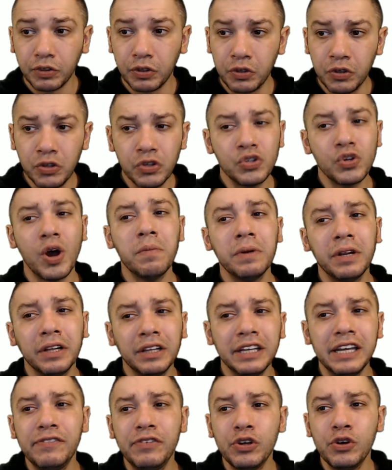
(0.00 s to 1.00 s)
So I'm going to
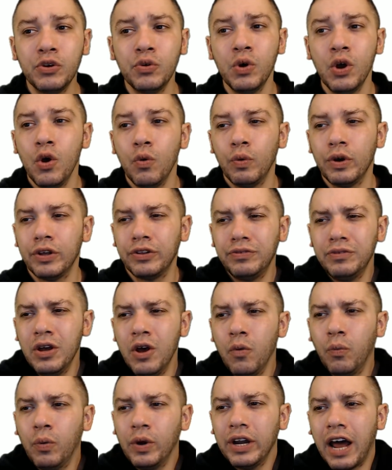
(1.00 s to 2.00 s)
leave you with
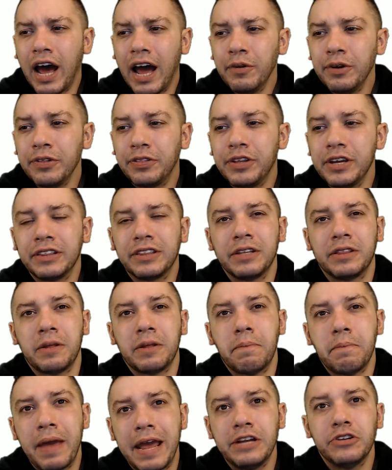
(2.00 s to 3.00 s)
what I would think that the
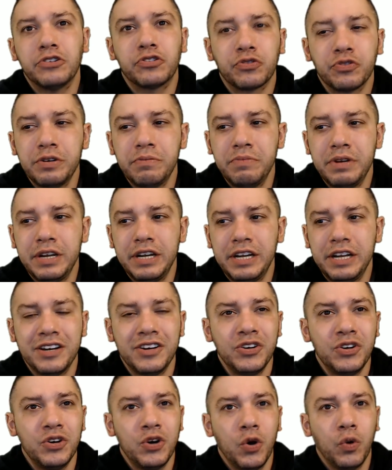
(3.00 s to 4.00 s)
mainstream
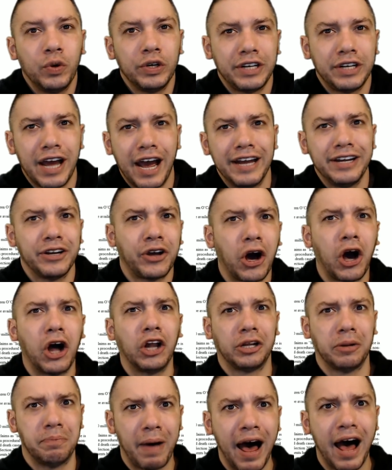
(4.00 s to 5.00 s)
media would kind of call
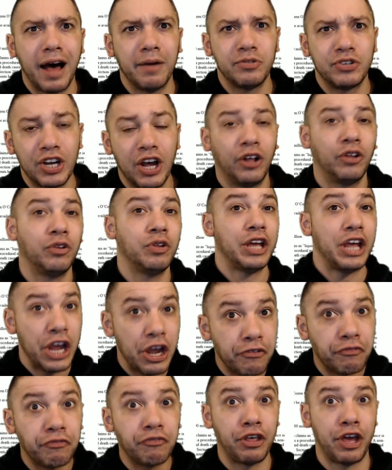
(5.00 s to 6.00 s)
a bombshell
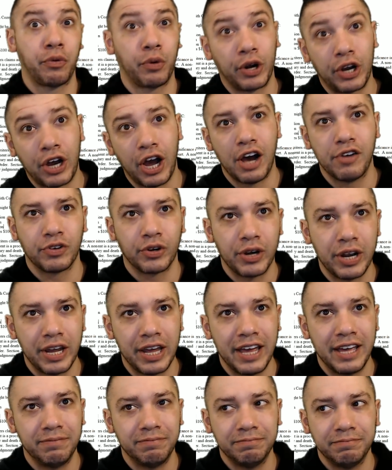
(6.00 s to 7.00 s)
if they were covering
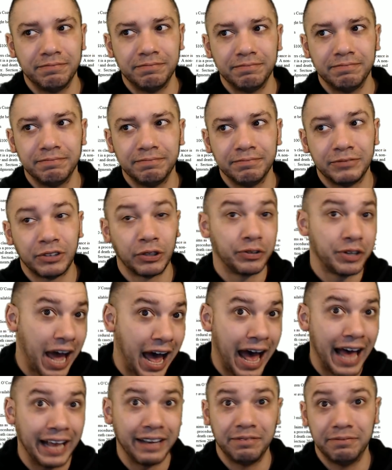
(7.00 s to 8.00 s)
it. They're
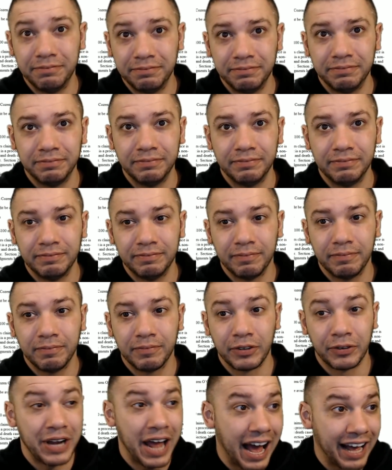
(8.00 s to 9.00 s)
not.
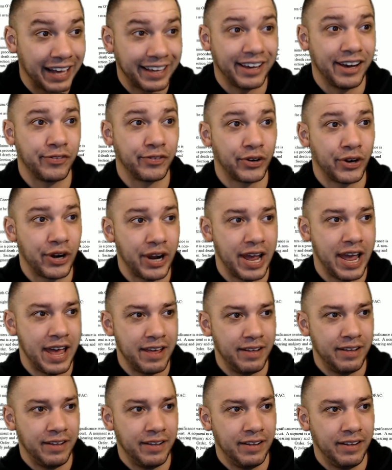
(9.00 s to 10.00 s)
They're not covering it.
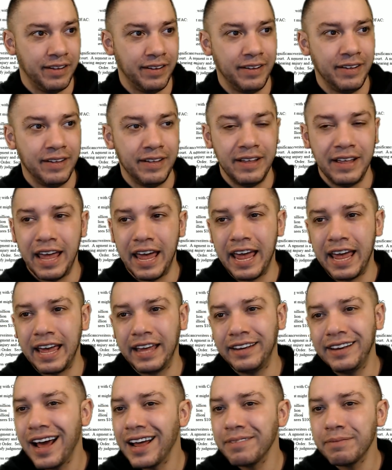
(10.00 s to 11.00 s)
And
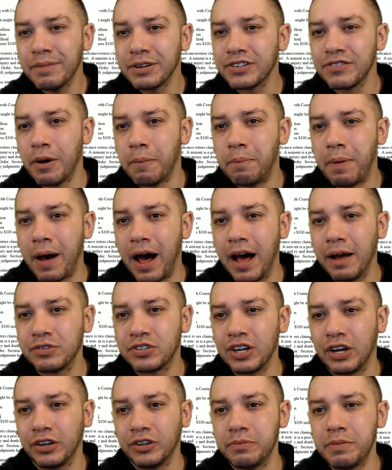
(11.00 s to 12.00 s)
not much of a
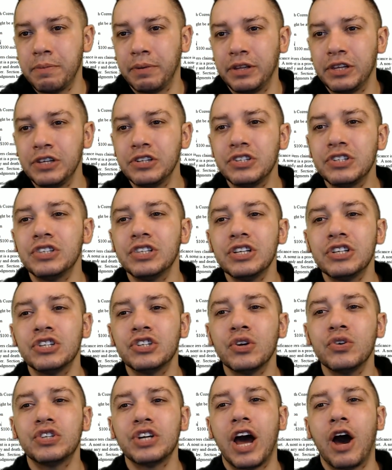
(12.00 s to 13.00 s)
bombshell to me, but this
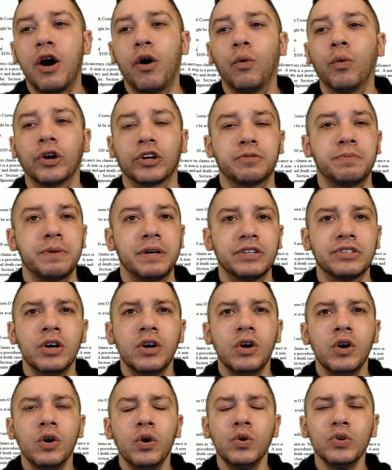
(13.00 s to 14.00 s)
shows you how it works. Because
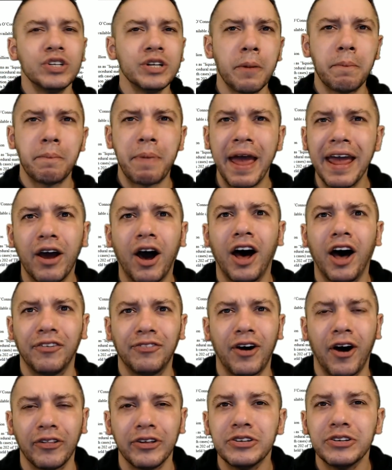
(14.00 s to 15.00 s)
who's going to pay off
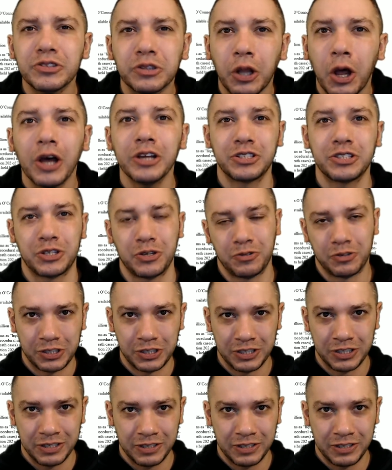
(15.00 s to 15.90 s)
all these lawsuits?